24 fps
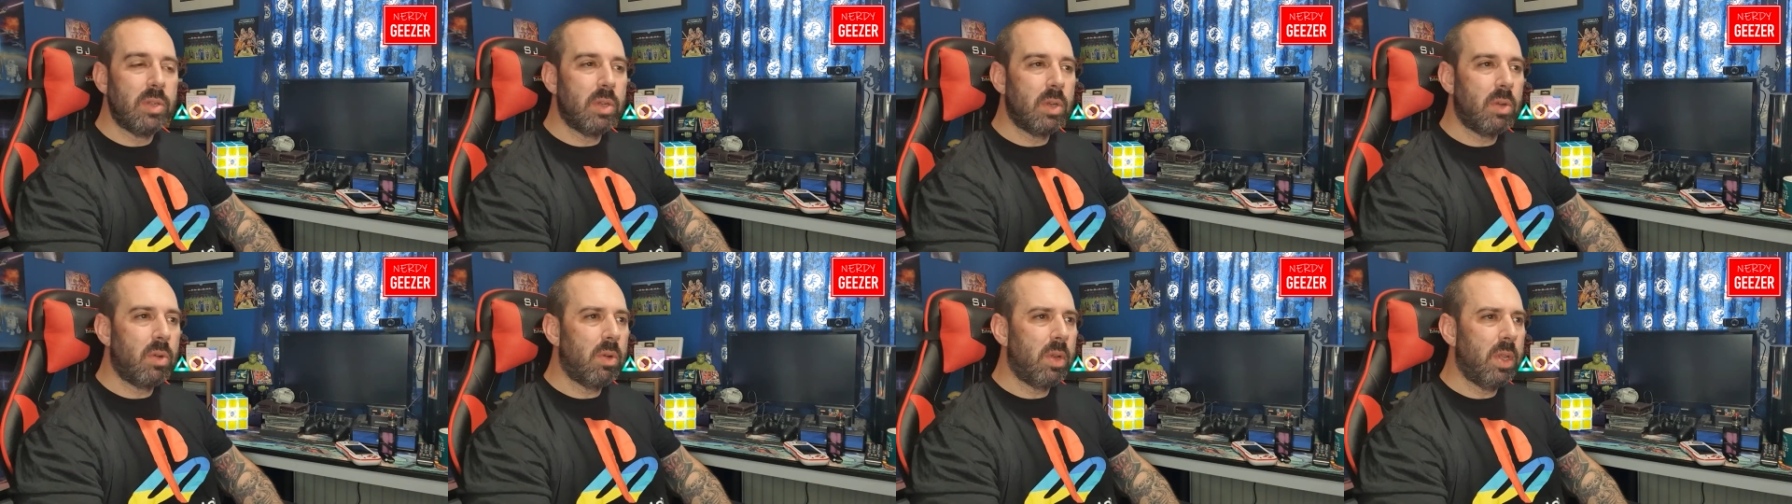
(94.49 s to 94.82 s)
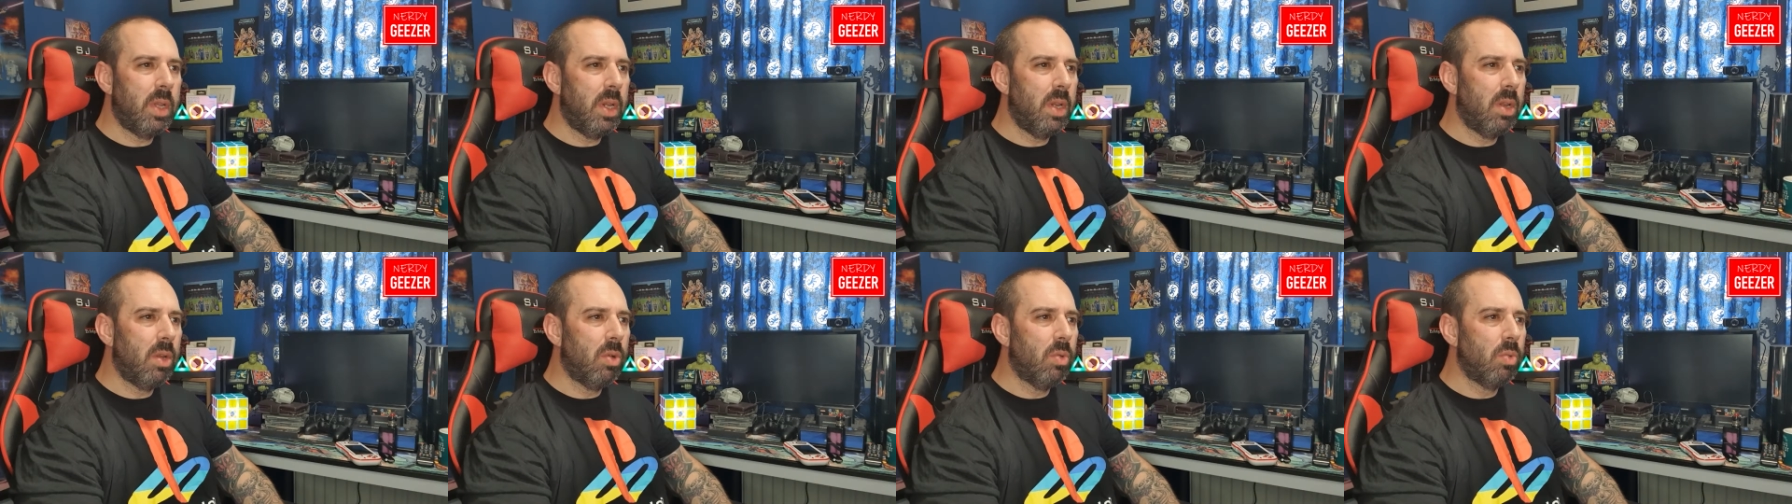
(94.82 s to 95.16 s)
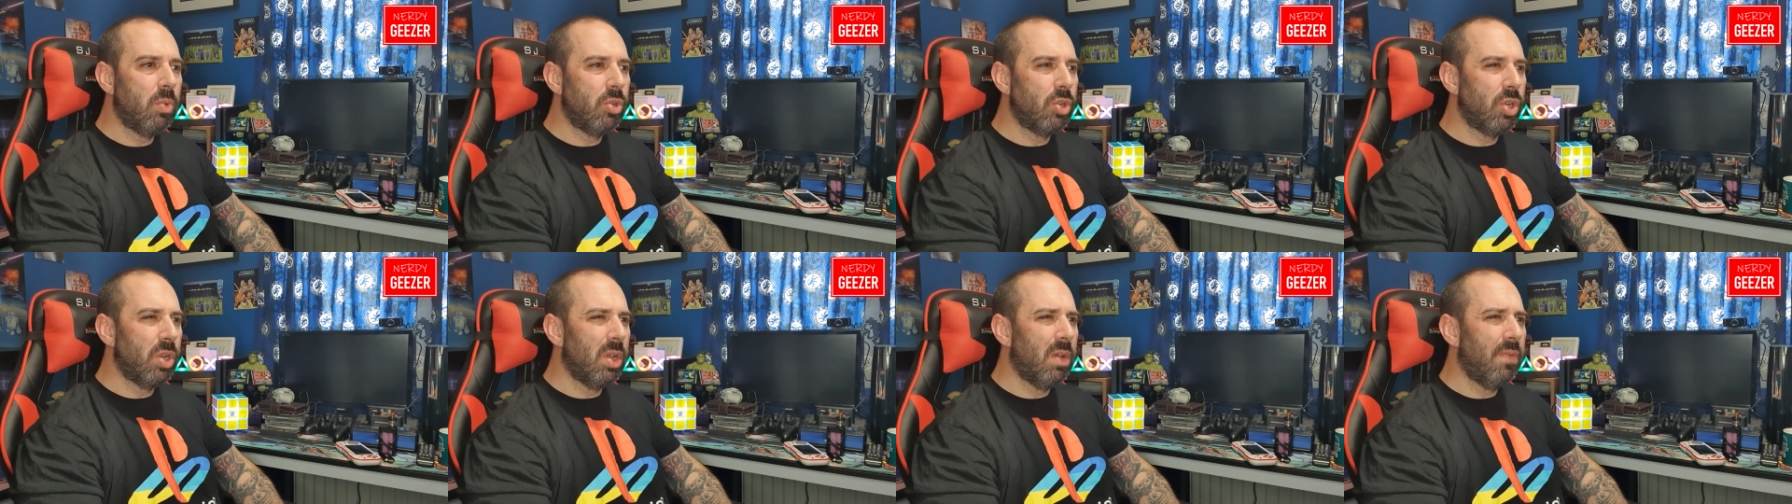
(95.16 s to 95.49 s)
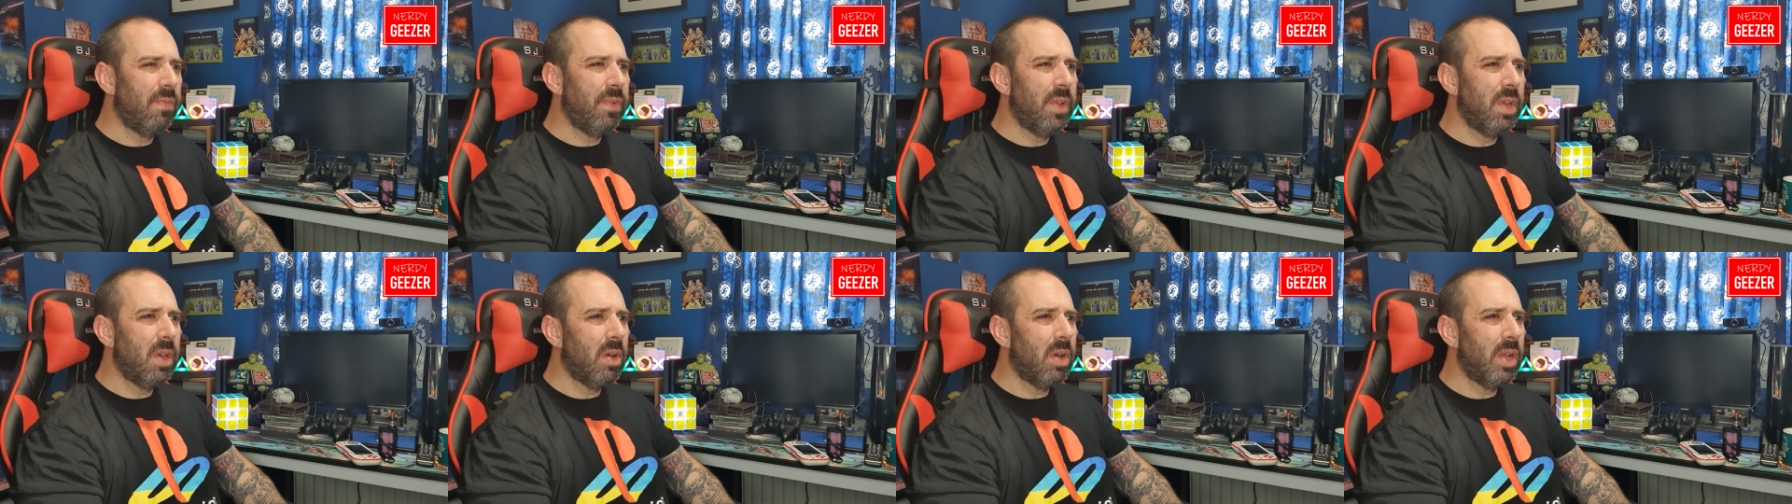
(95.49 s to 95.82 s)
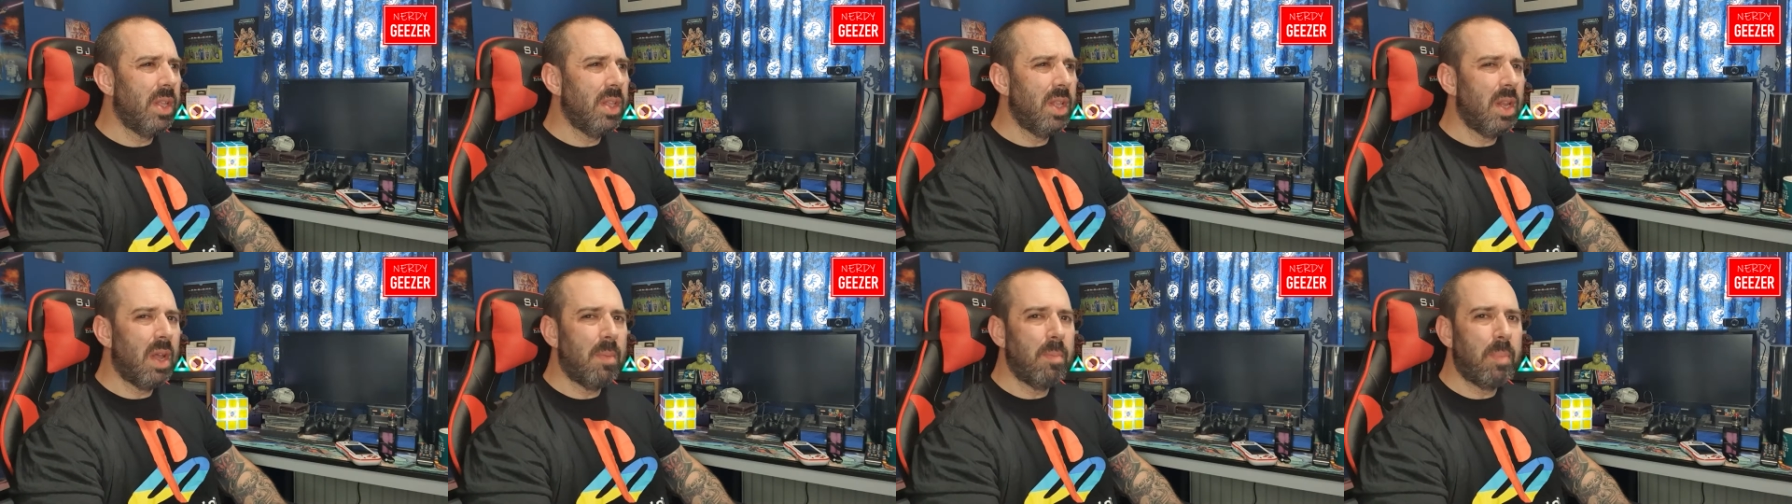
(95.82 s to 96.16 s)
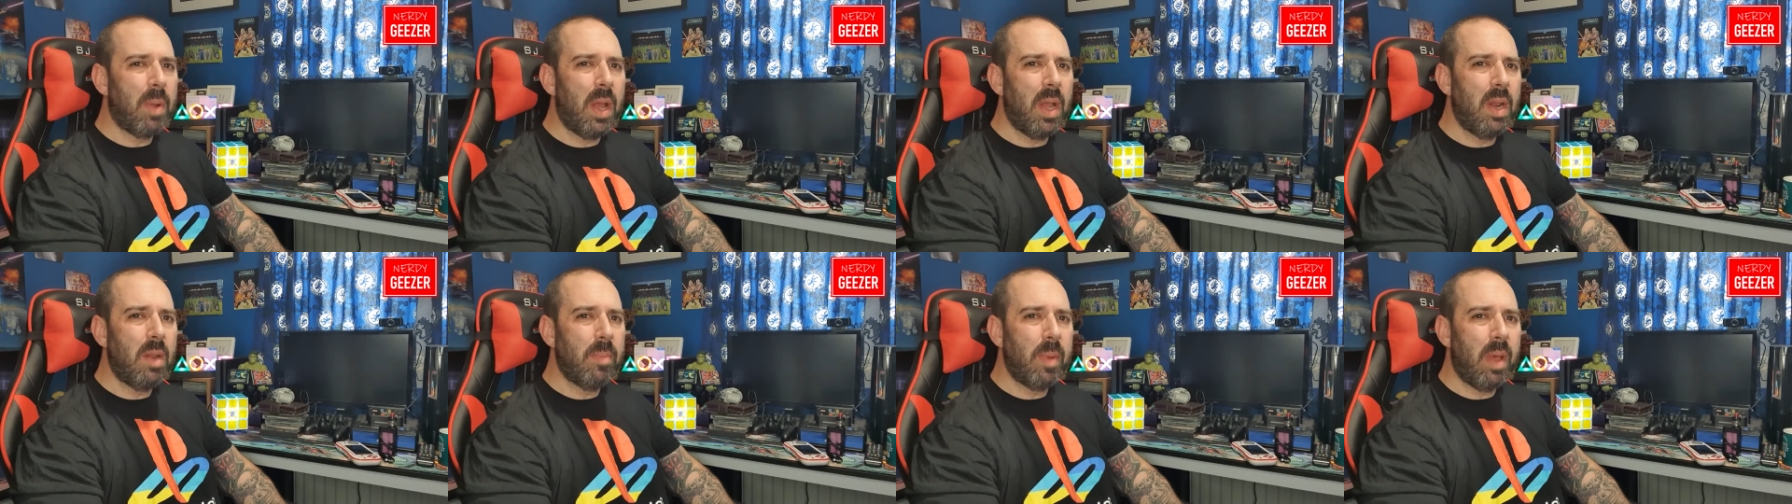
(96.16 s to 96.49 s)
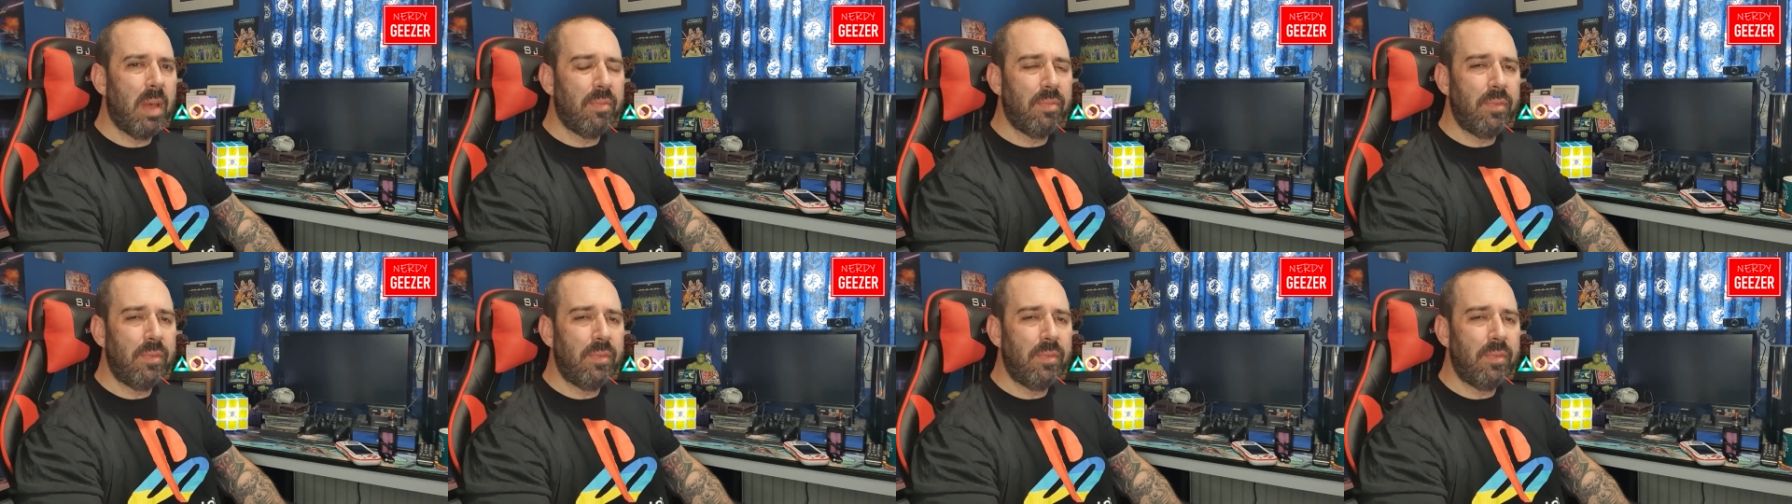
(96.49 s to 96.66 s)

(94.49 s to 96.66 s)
I got it in an auction. I think I ended up paying about